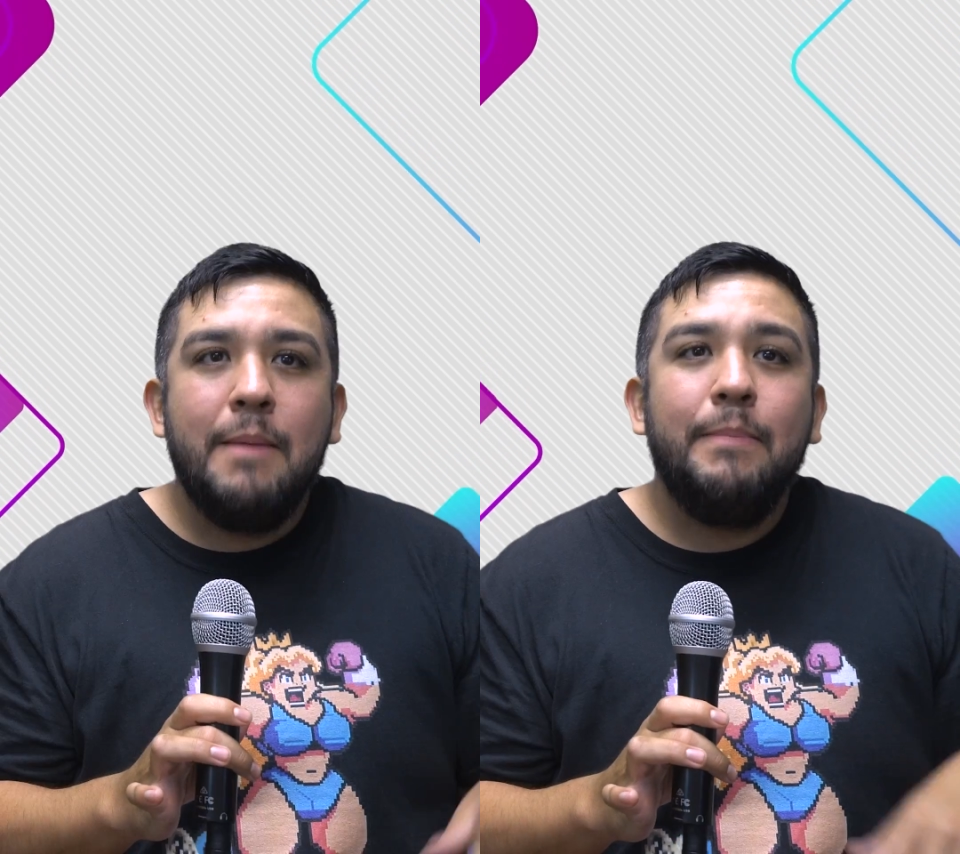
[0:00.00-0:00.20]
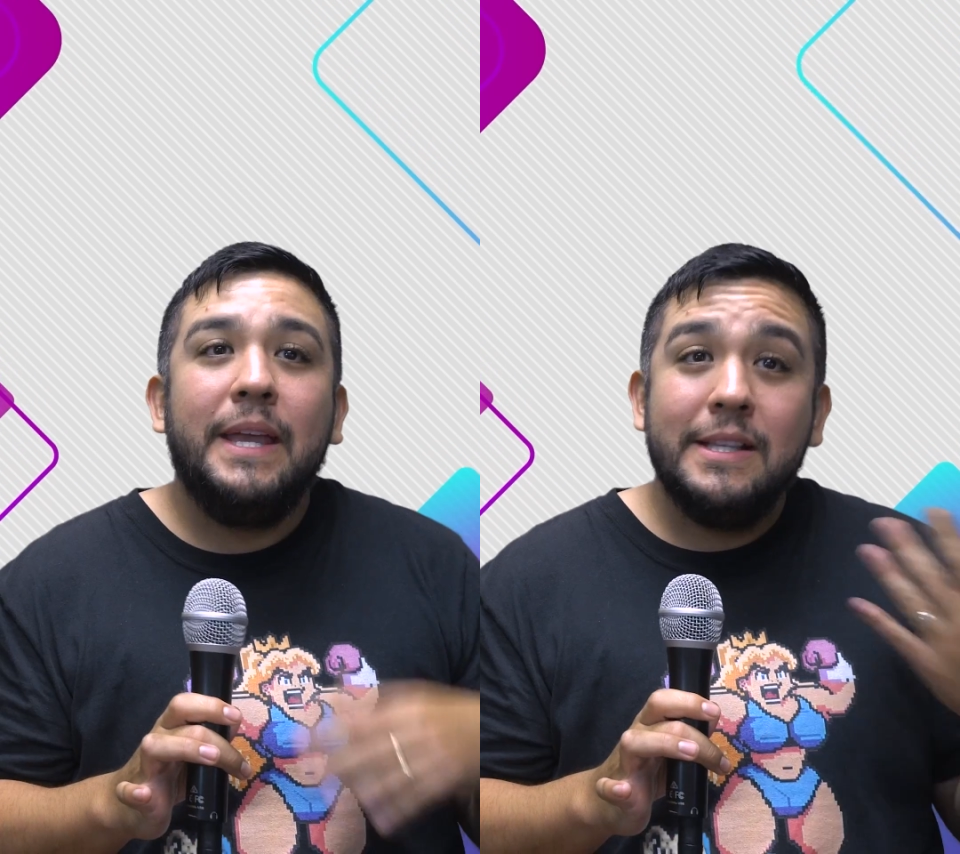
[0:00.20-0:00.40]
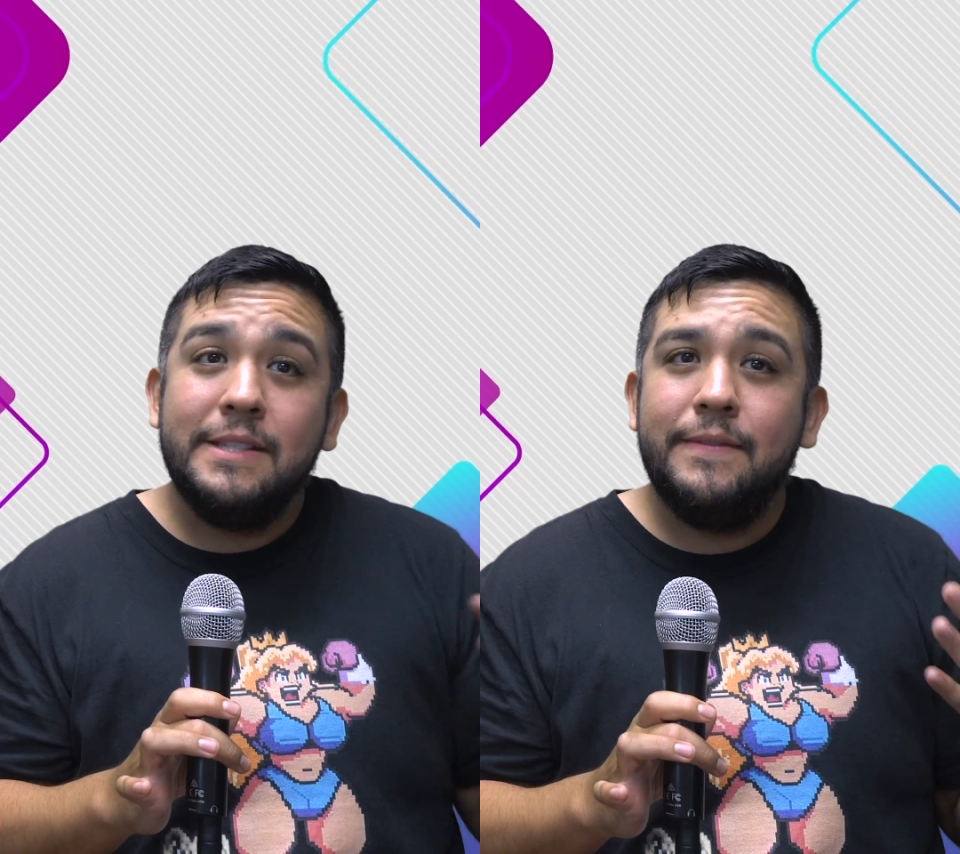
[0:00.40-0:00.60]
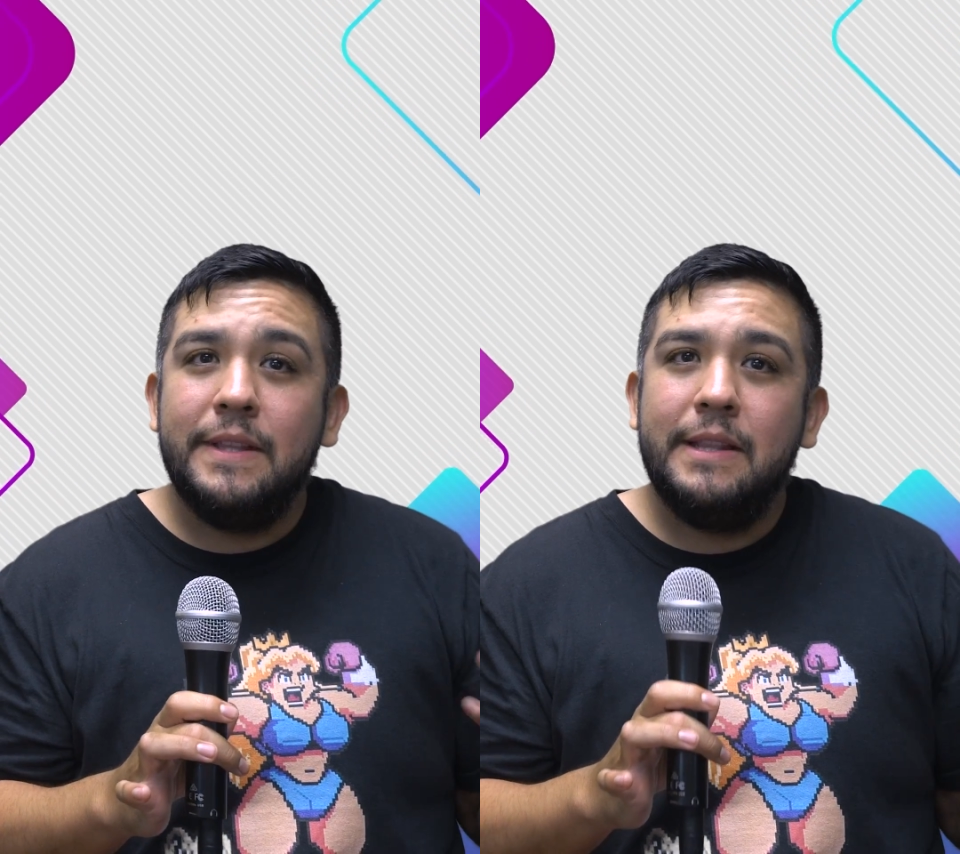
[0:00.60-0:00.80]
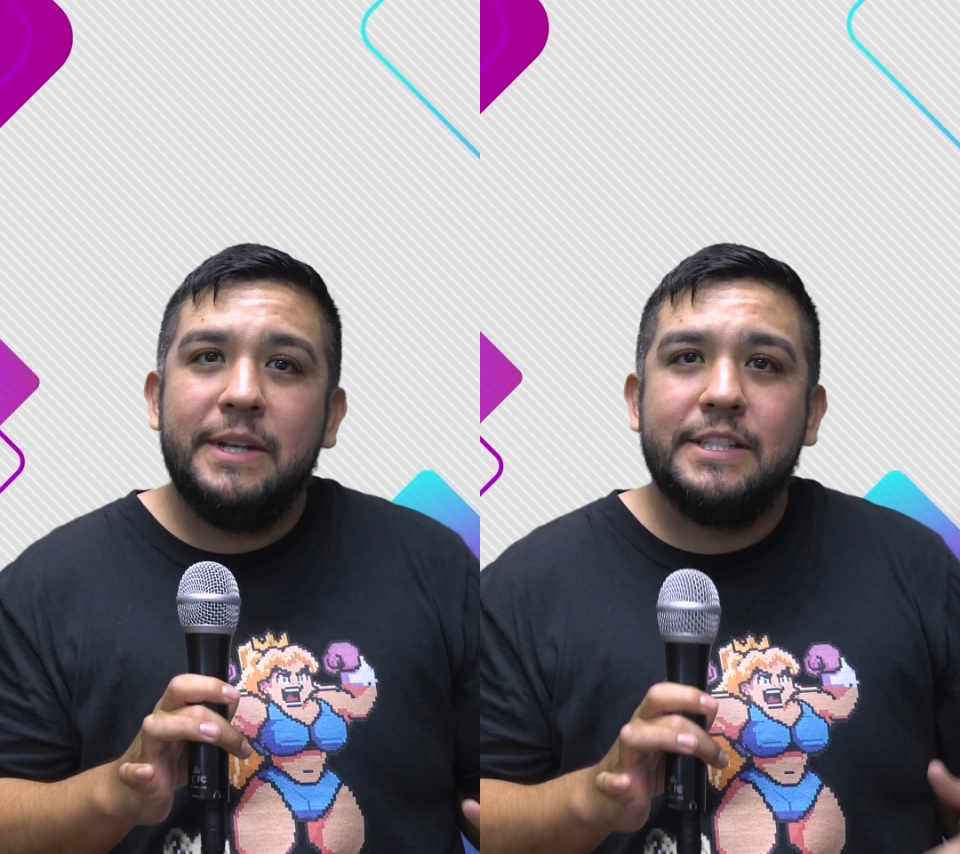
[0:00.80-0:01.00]
Because of
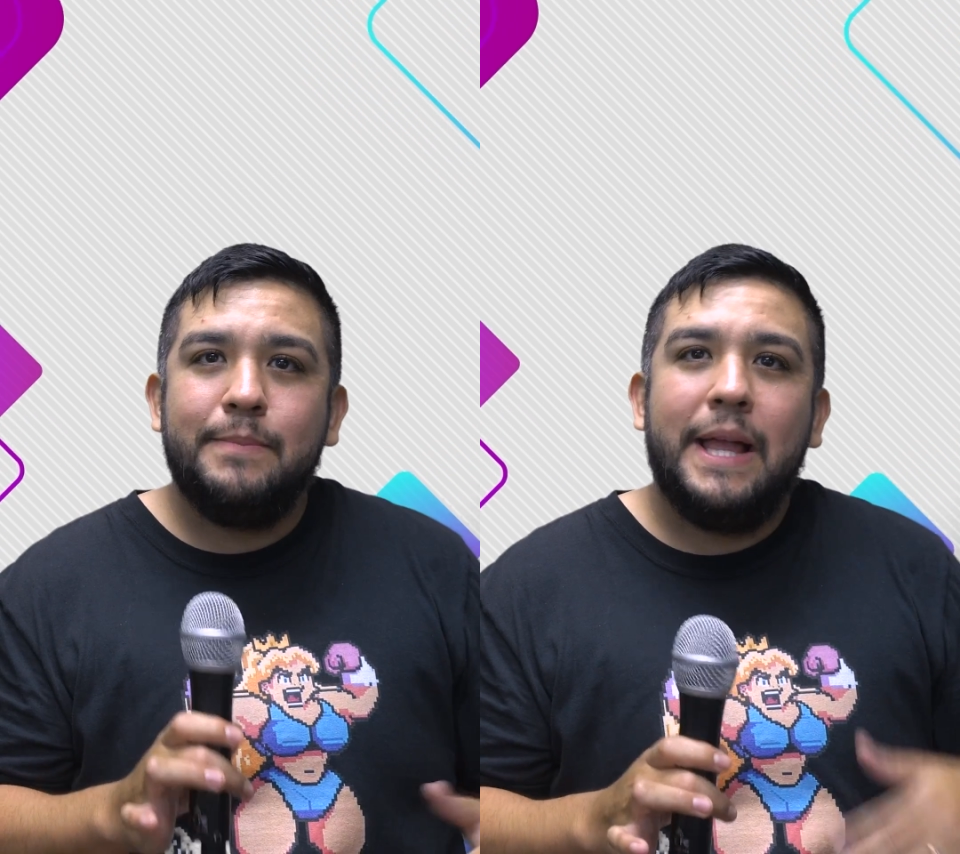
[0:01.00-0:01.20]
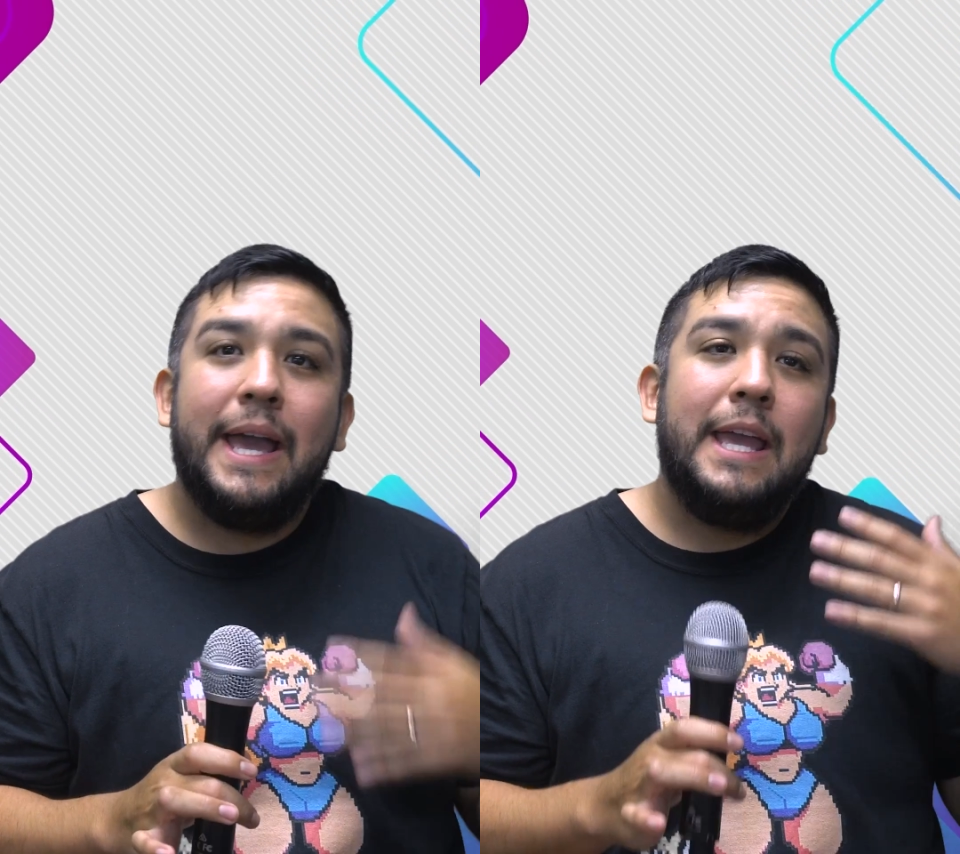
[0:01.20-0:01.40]
the limited supply,